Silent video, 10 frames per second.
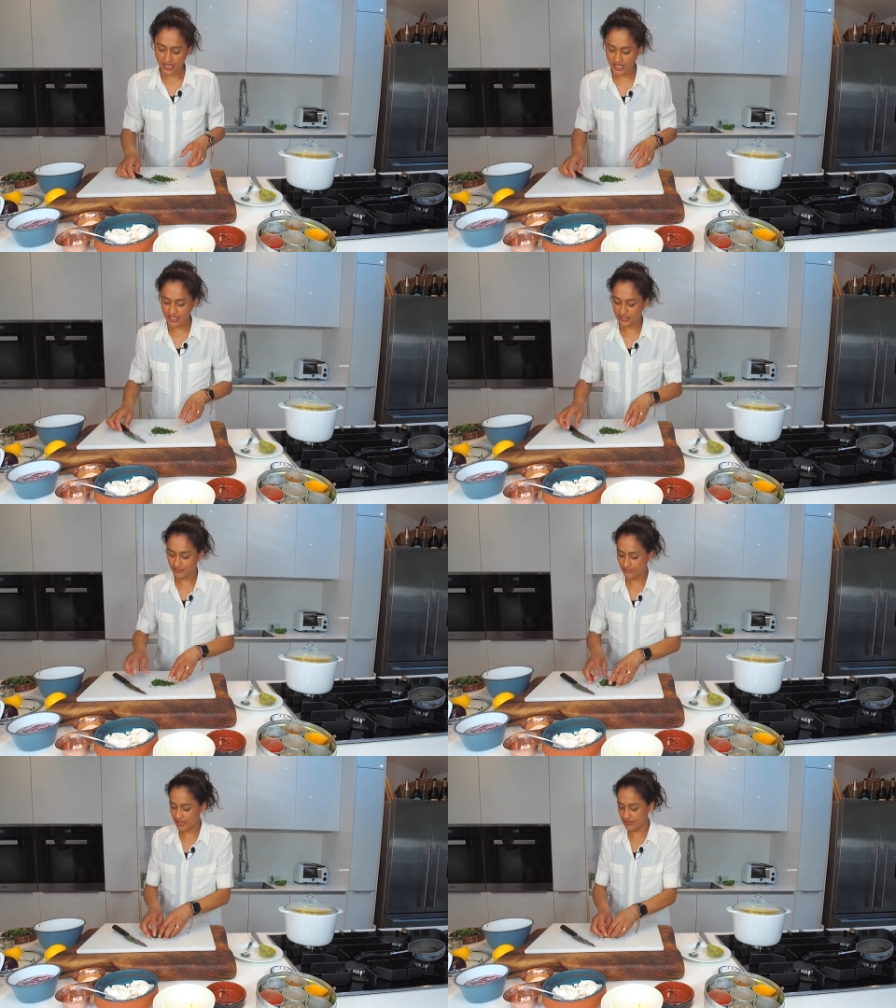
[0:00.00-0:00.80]
onion
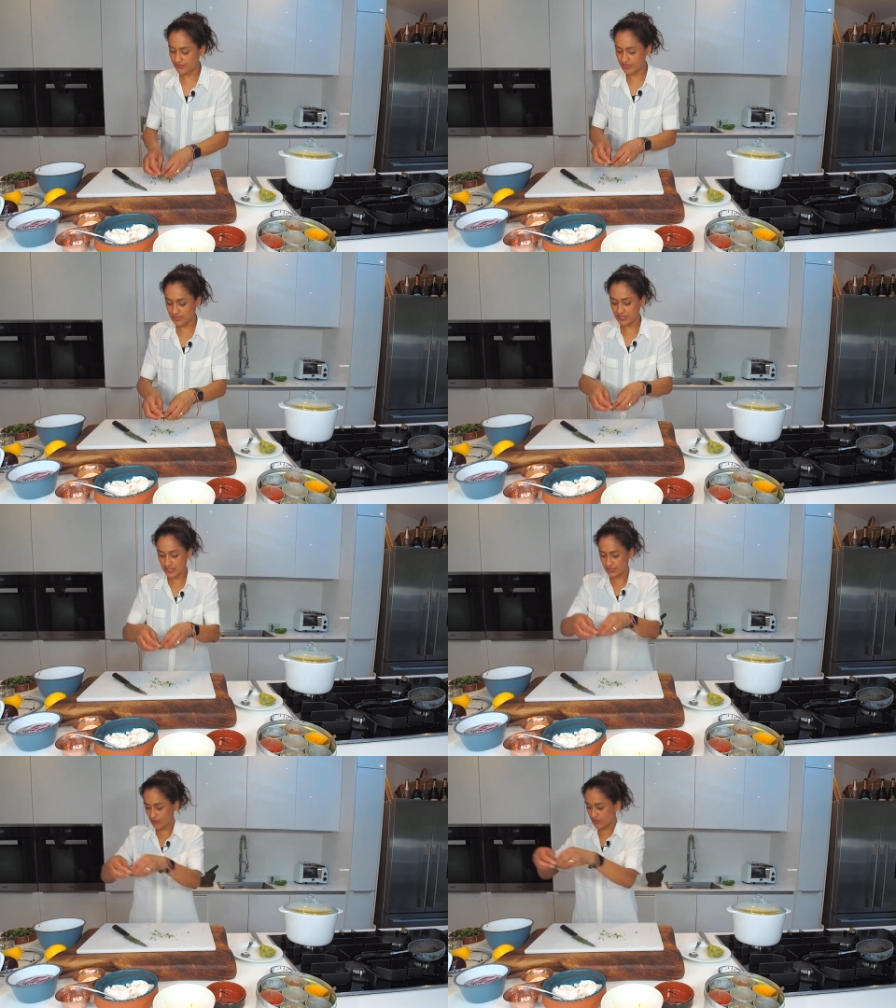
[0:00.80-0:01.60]
flavours.
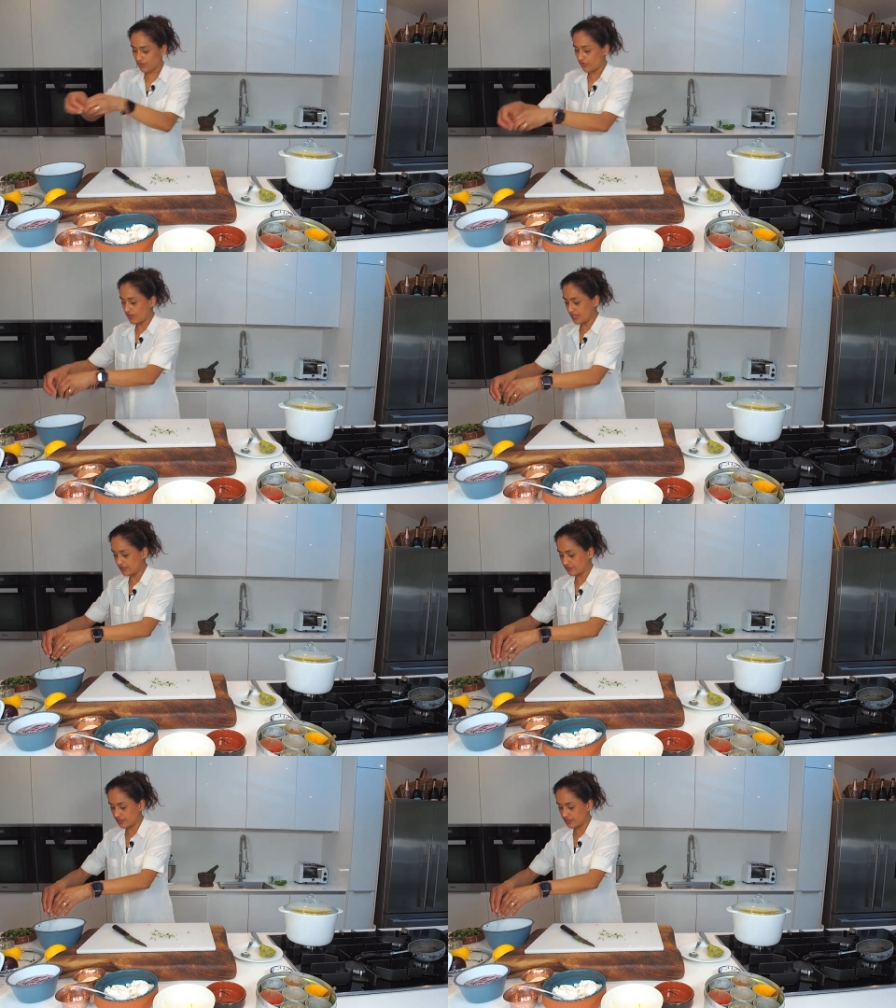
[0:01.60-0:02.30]
So the coriander